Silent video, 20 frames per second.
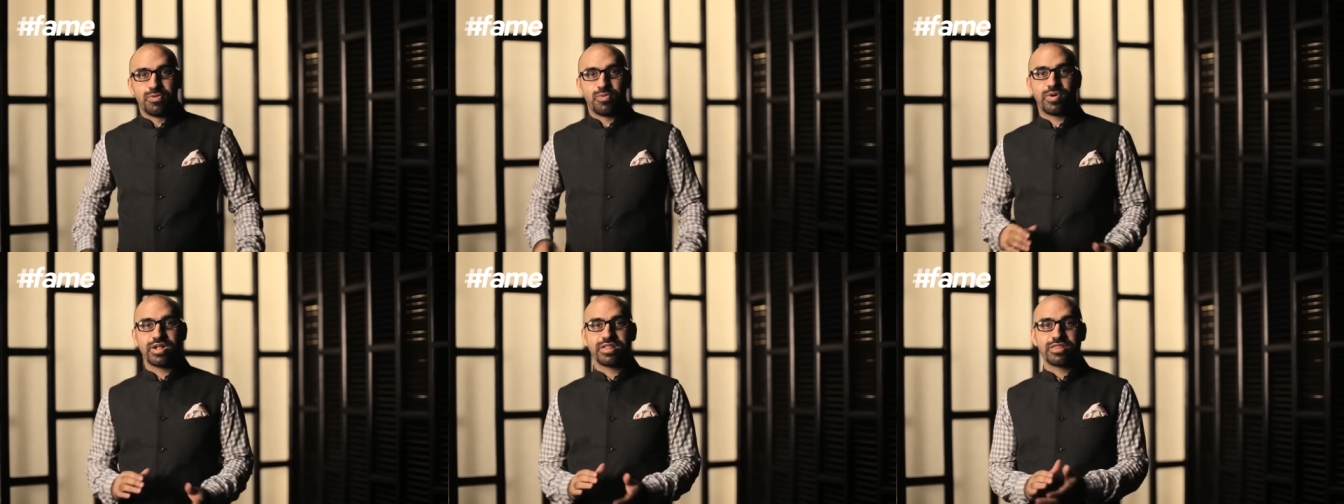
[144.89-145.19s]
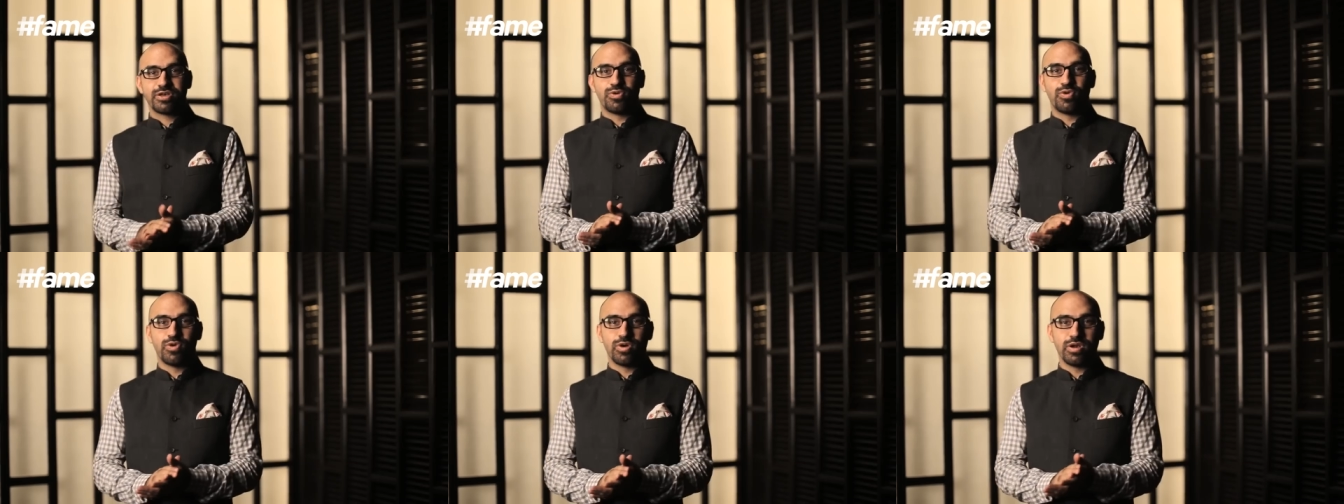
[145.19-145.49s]

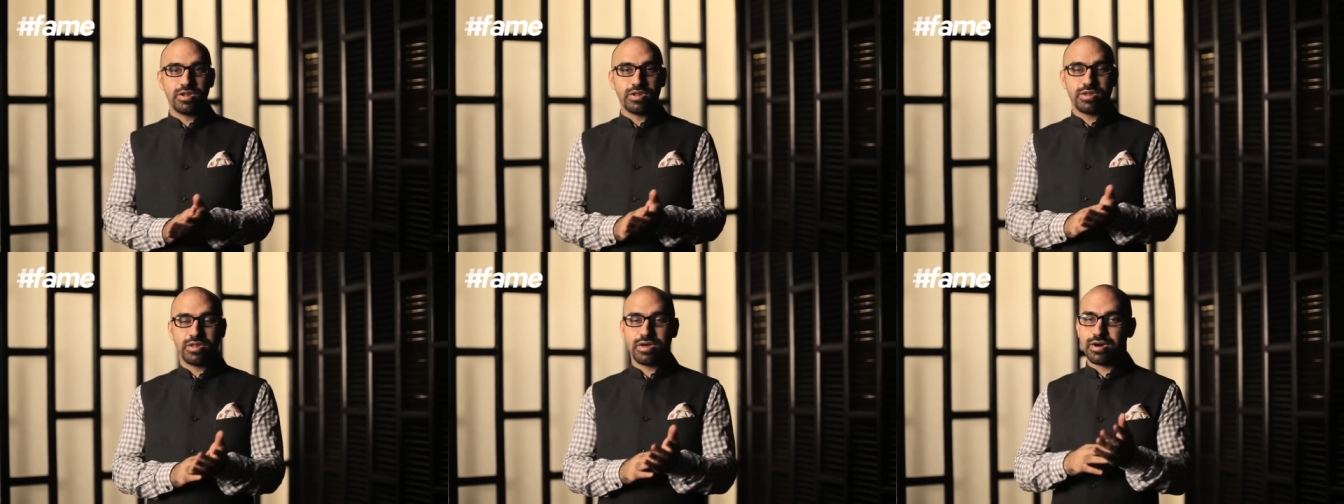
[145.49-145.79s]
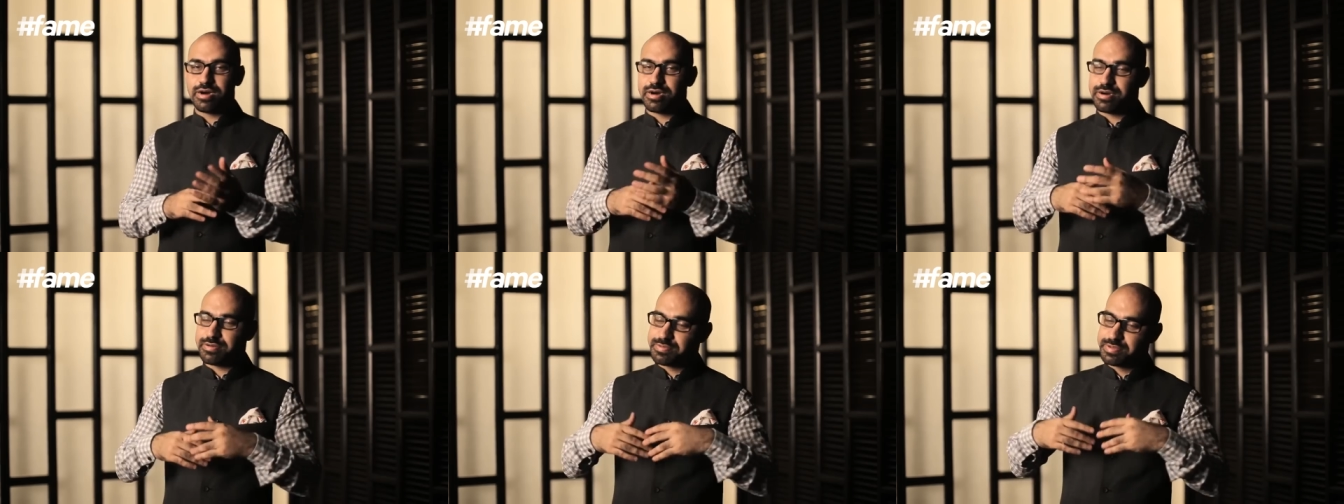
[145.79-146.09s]
Well, the whole
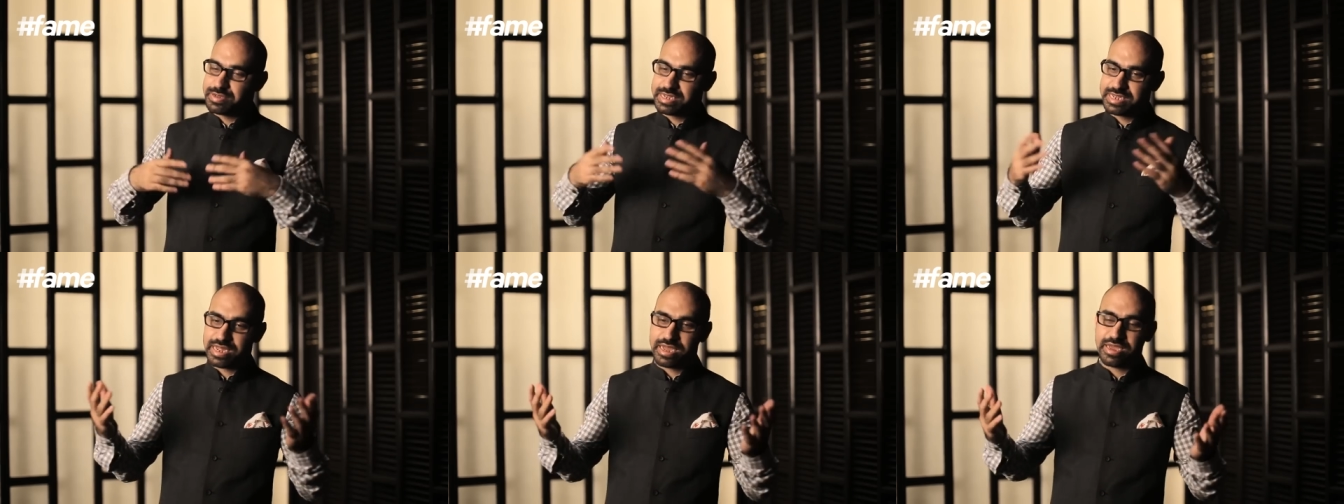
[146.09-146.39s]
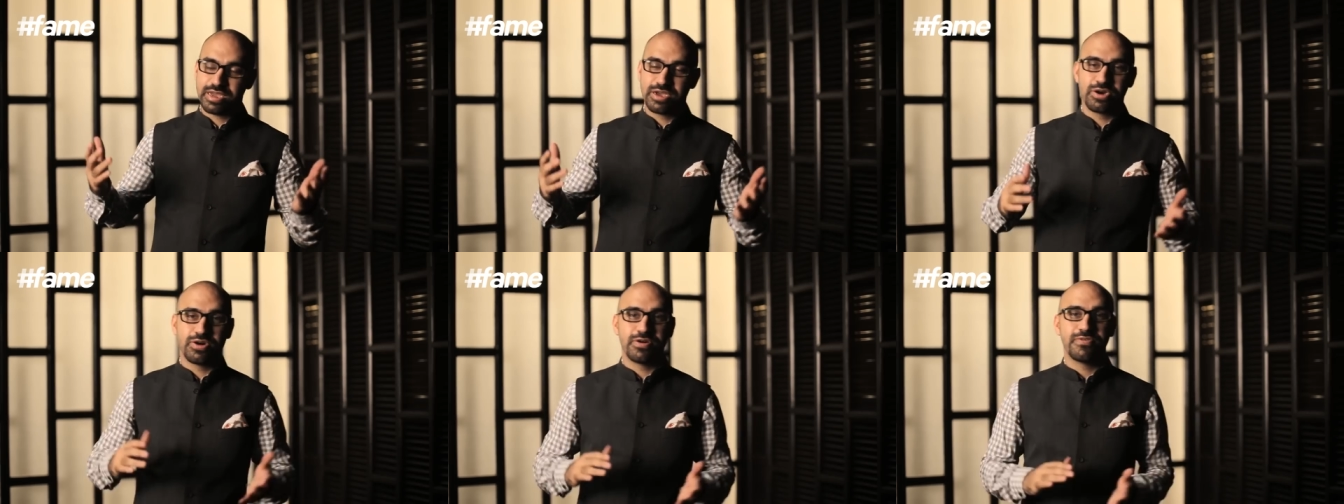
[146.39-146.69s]
uh,
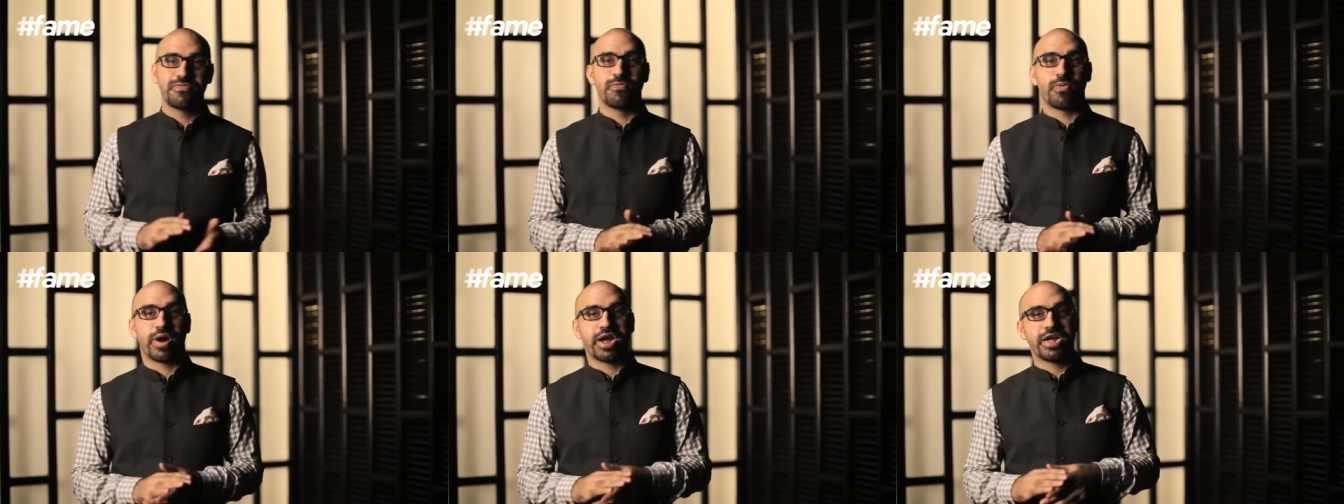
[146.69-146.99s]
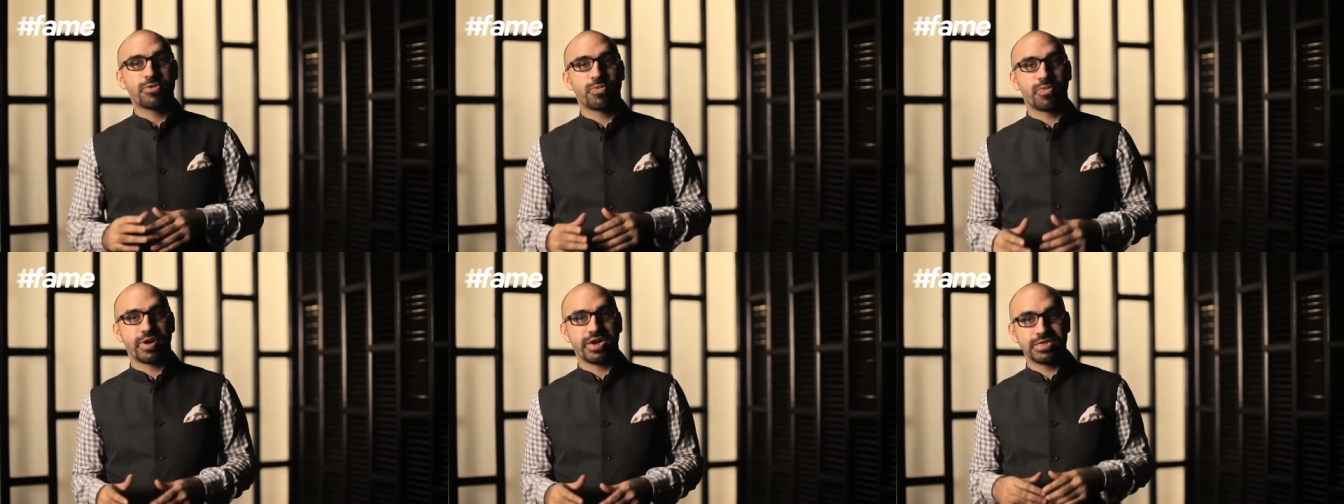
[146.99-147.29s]
saying of
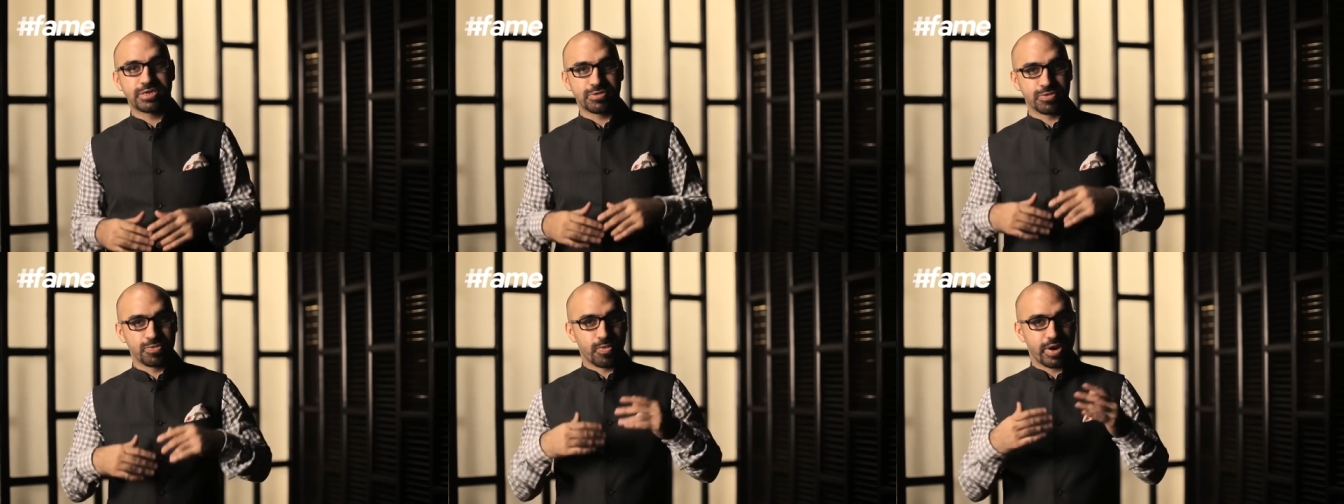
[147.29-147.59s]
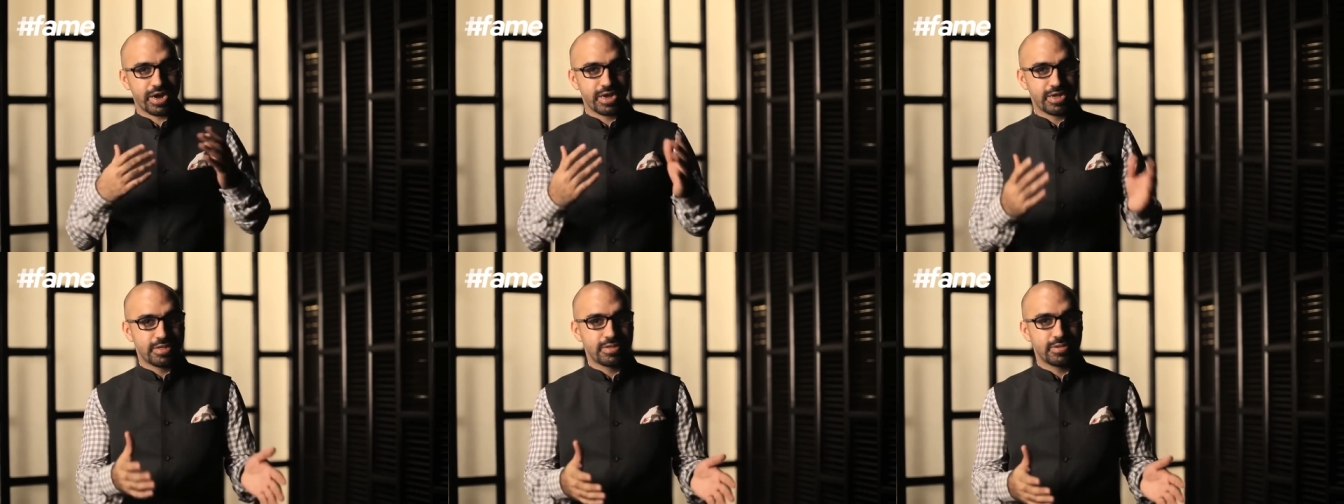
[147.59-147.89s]
white wines with
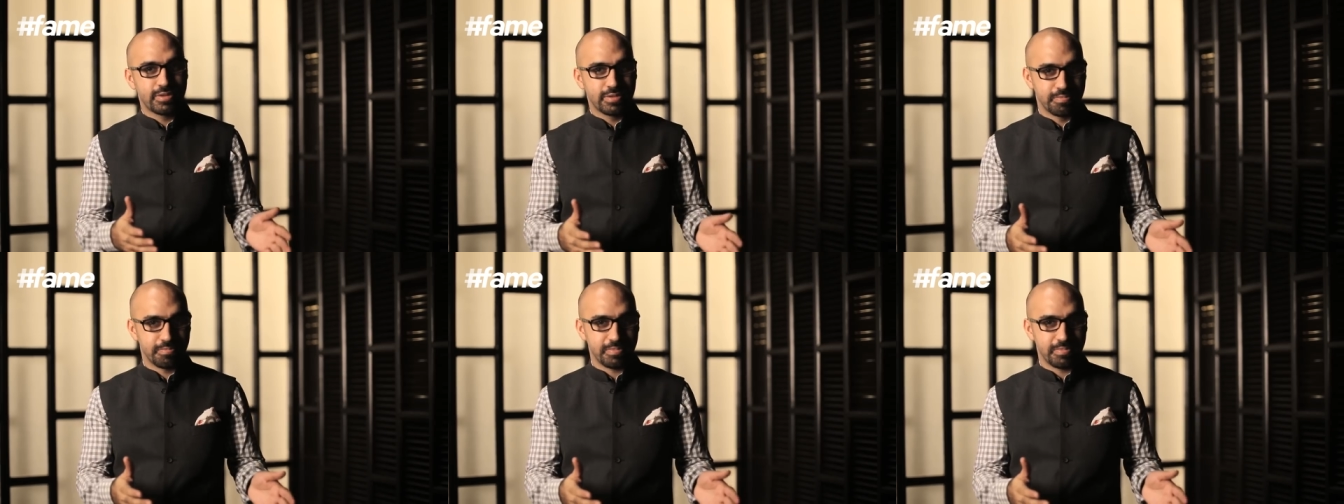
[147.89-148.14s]
white